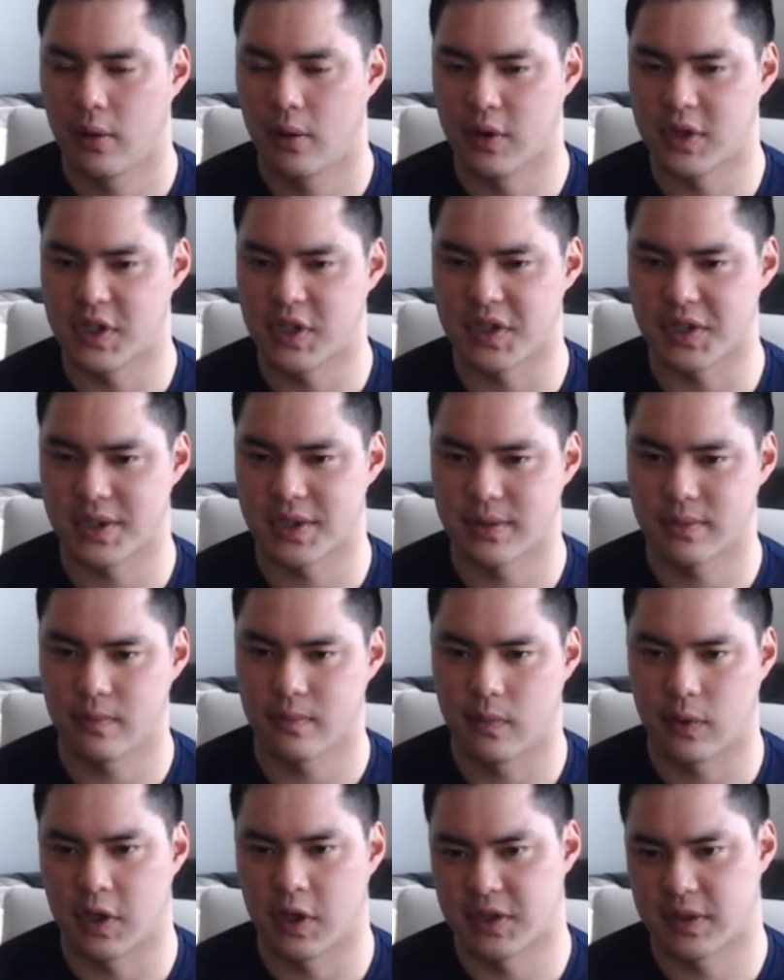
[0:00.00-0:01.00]
Which is
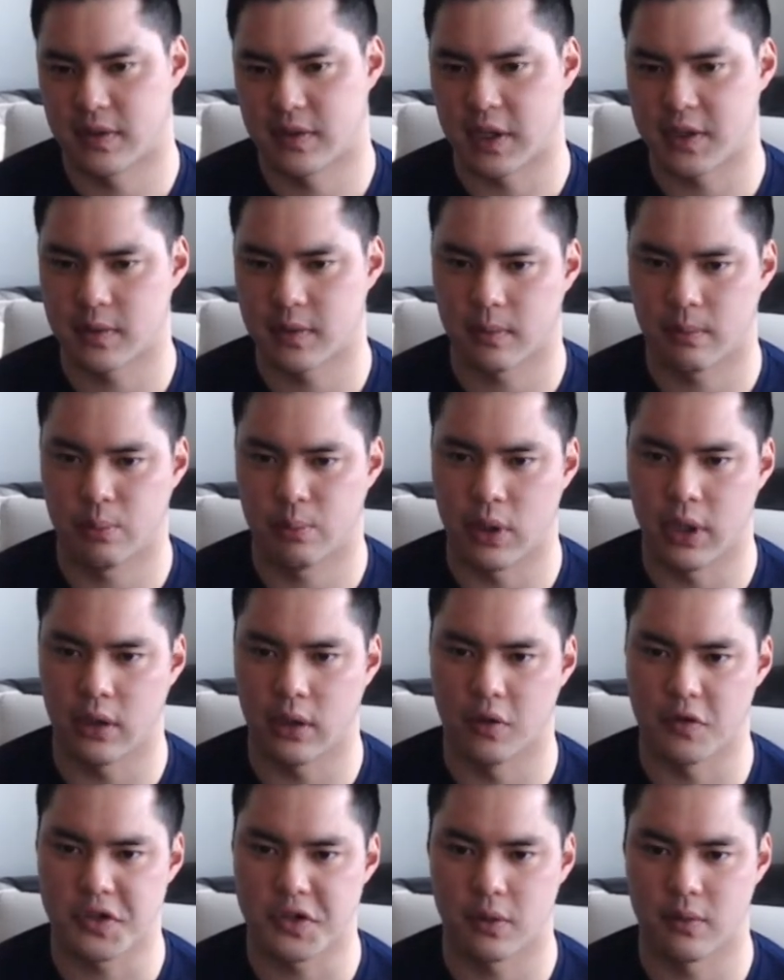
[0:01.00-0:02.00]
because that's pretty
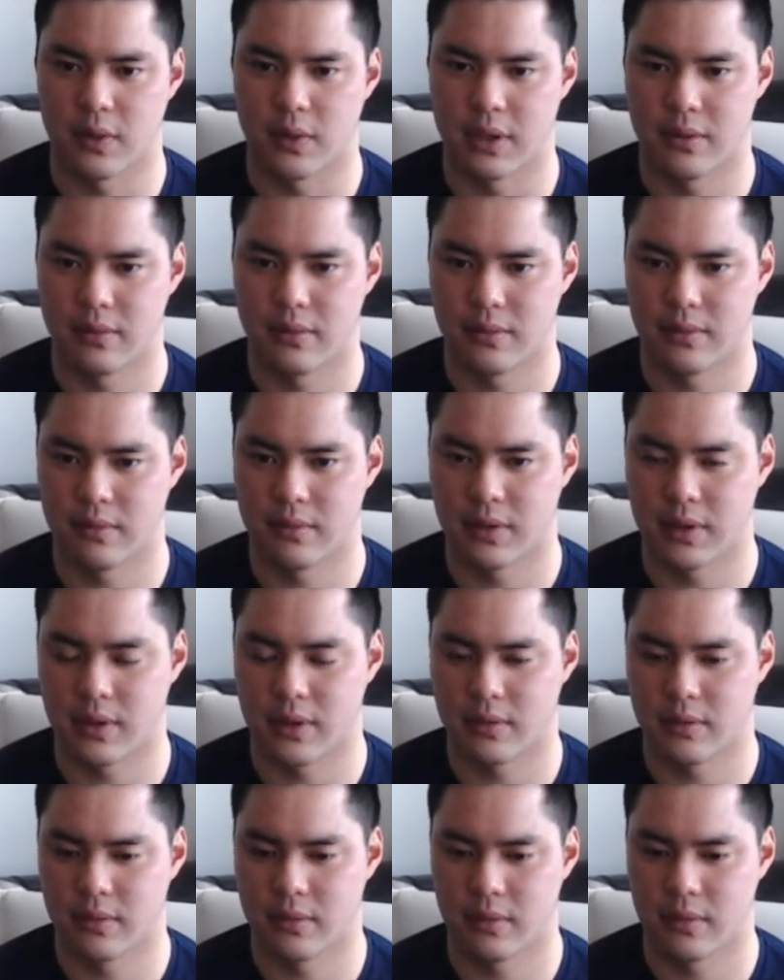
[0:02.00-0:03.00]
close to what
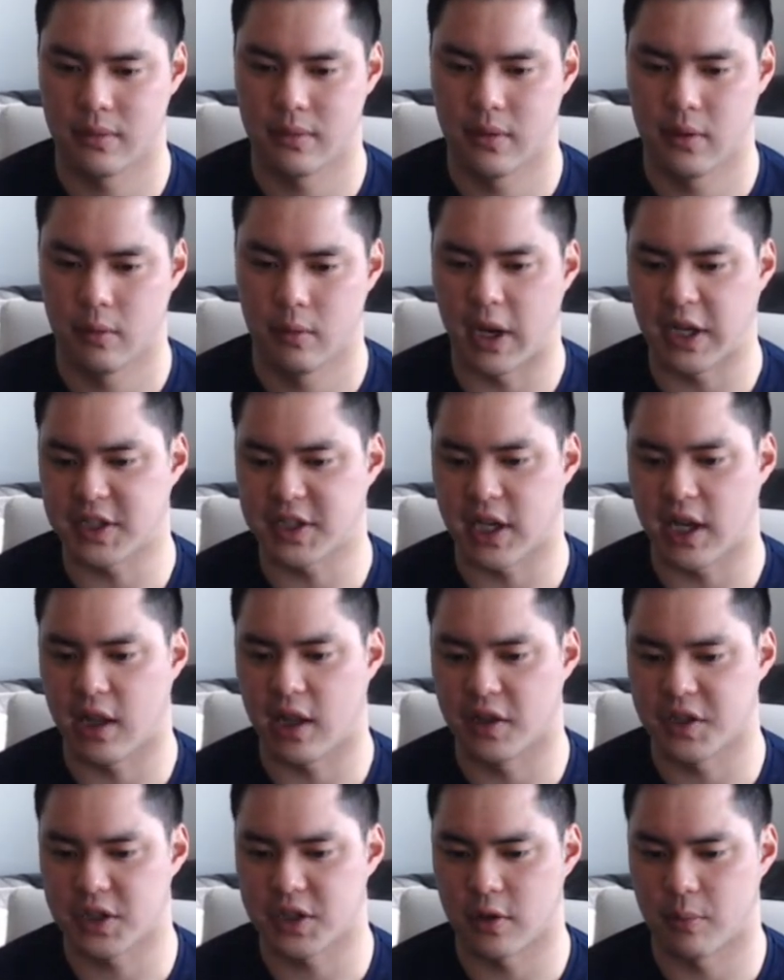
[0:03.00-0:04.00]
buy side
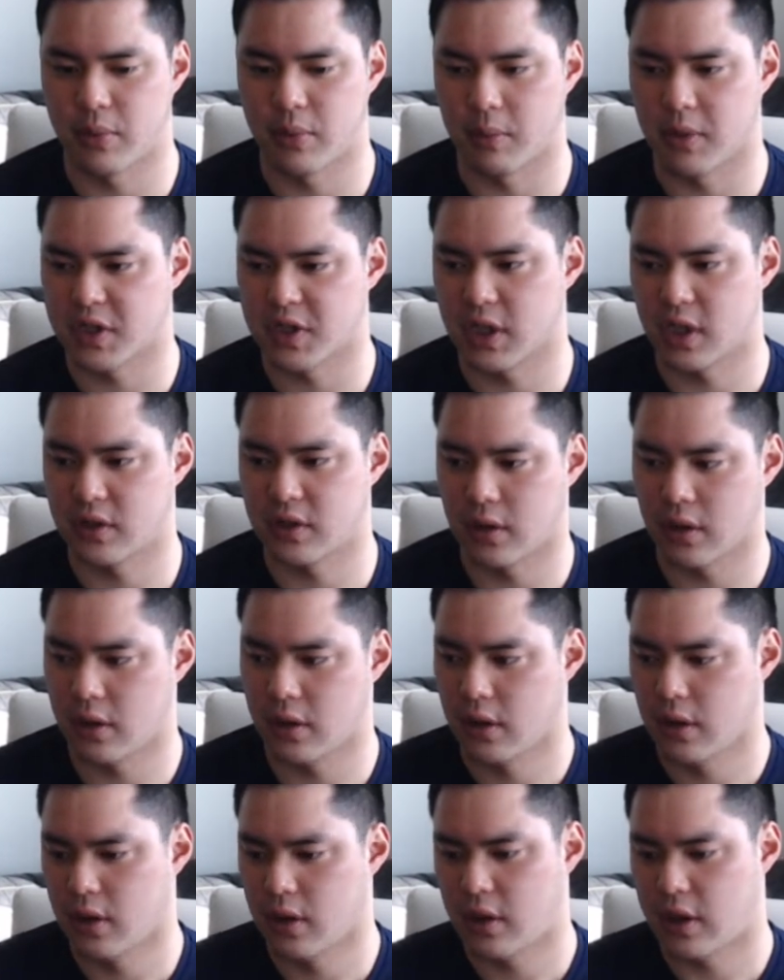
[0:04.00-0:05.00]
analysts are pretty much like the
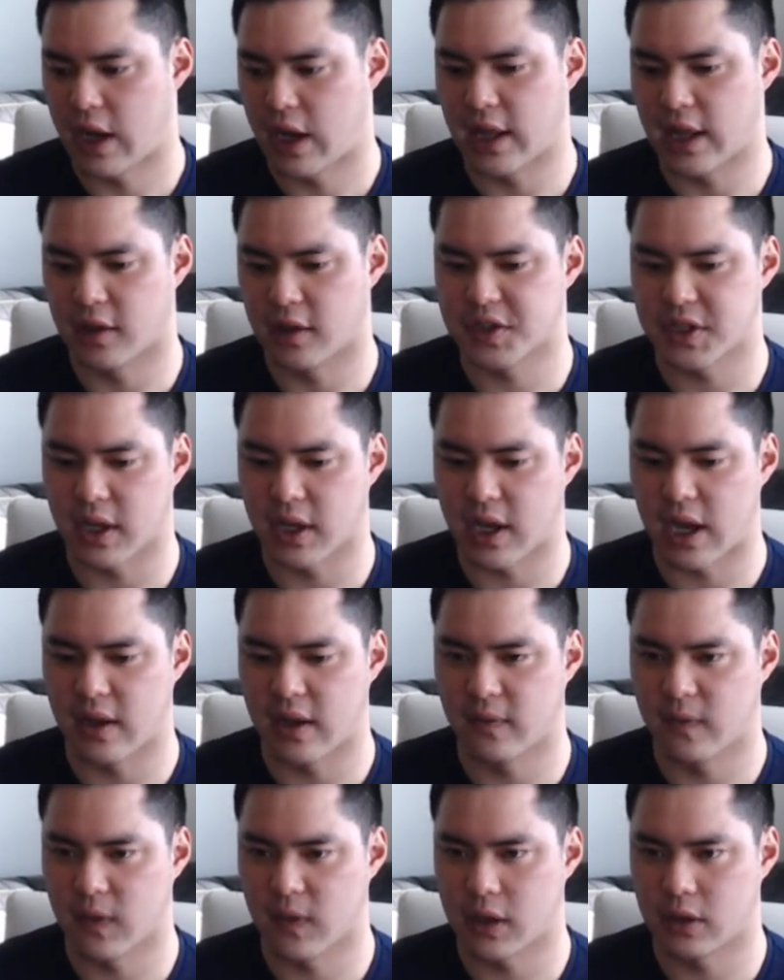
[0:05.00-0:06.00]
analysts that kind
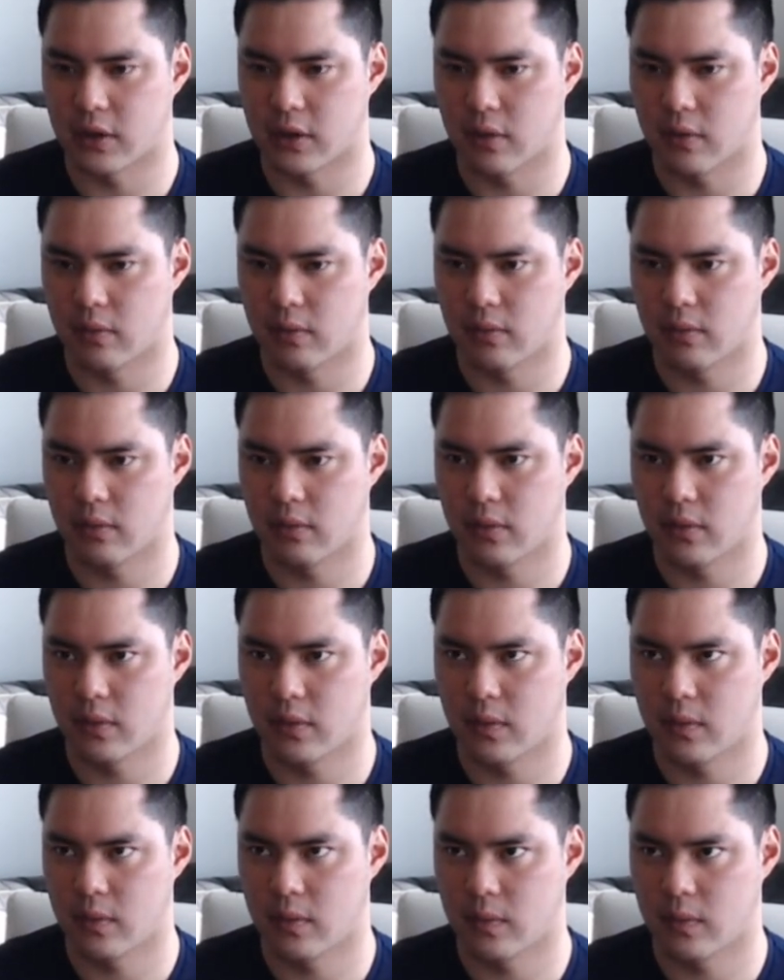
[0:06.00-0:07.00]
of like
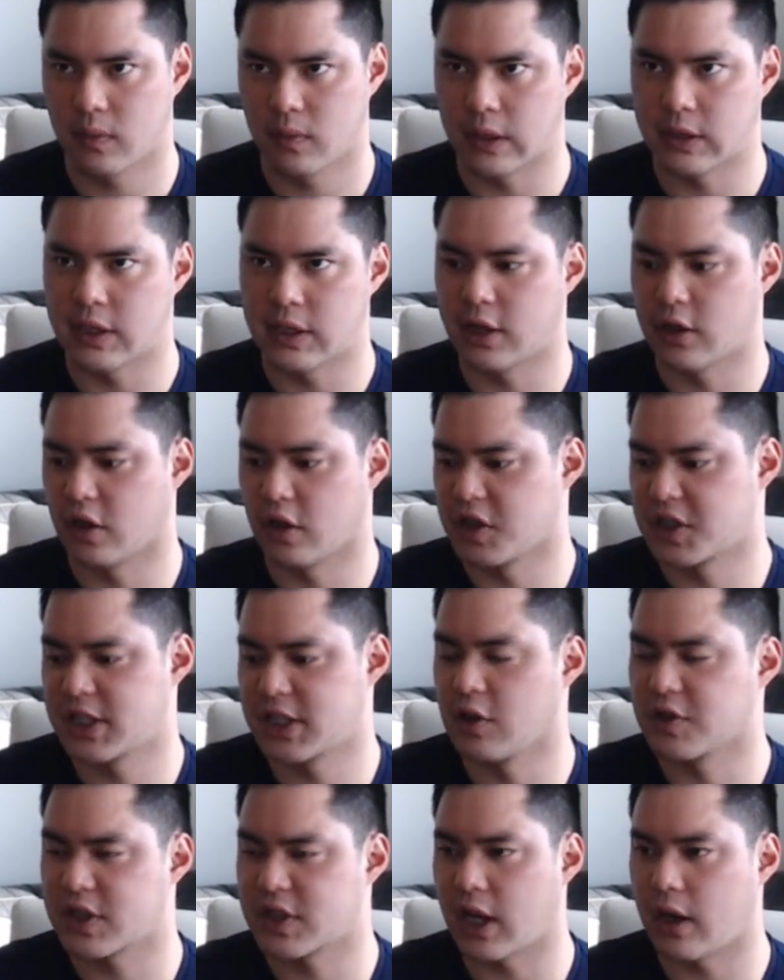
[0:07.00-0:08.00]
they take all the
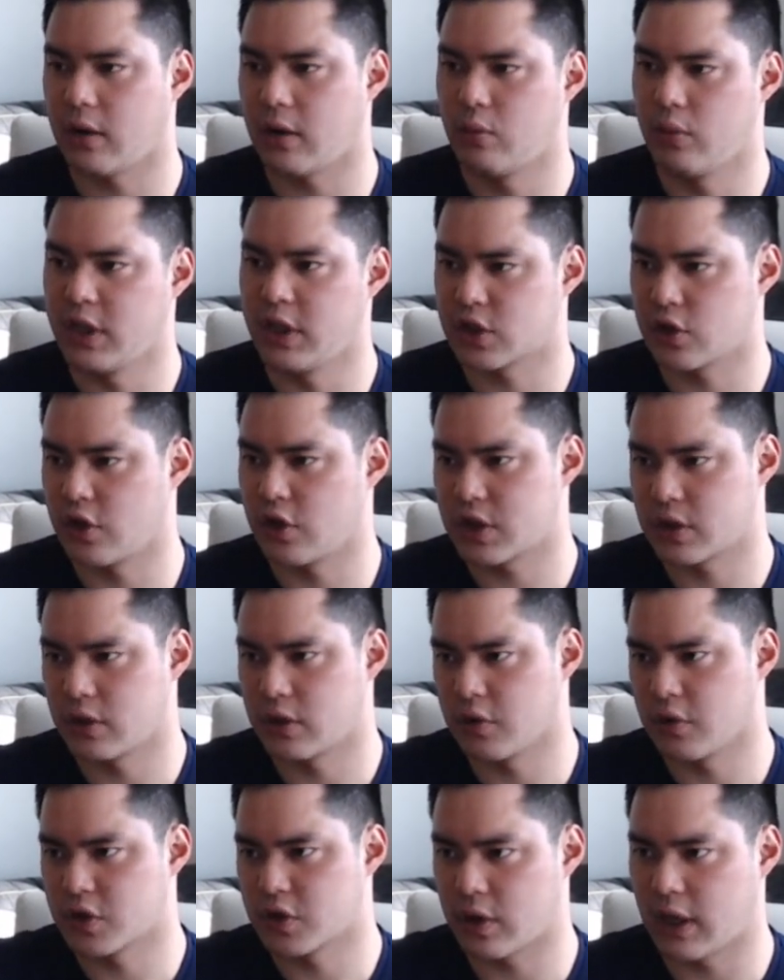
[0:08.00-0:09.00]
sell side research
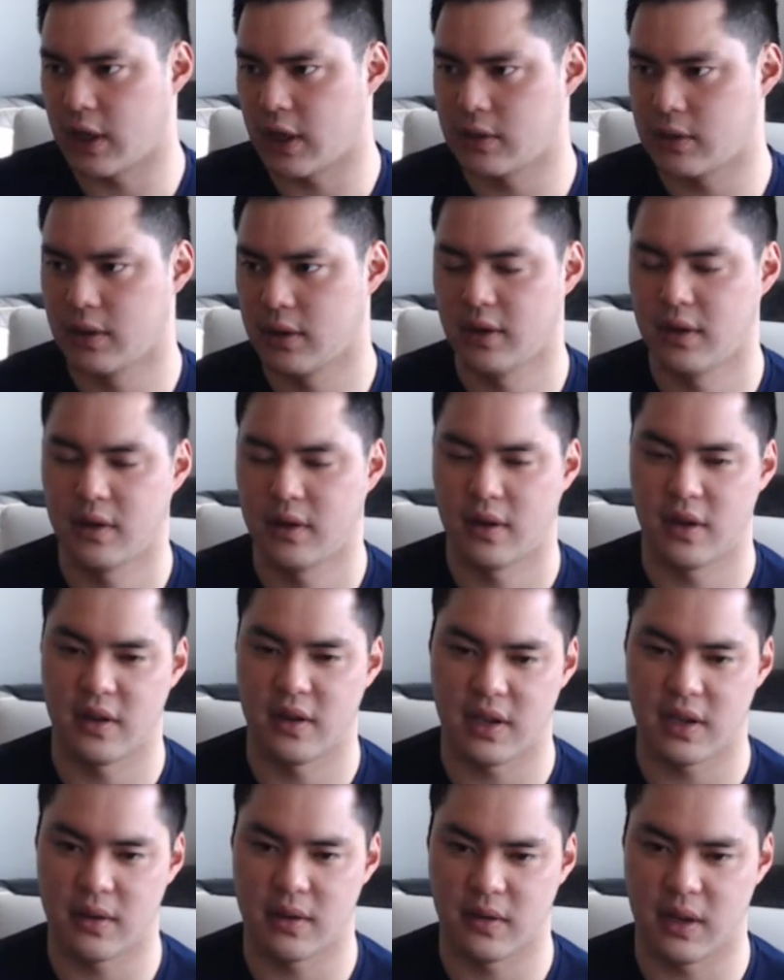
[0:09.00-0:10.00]
notes, right,
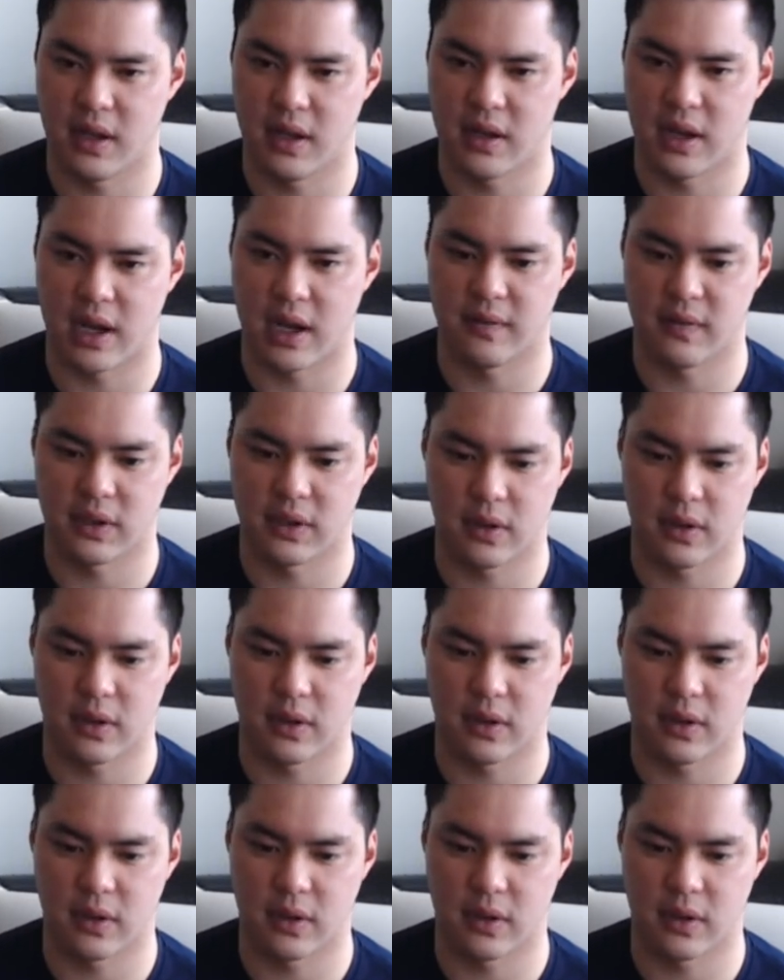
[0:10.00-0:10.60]
and then they kind of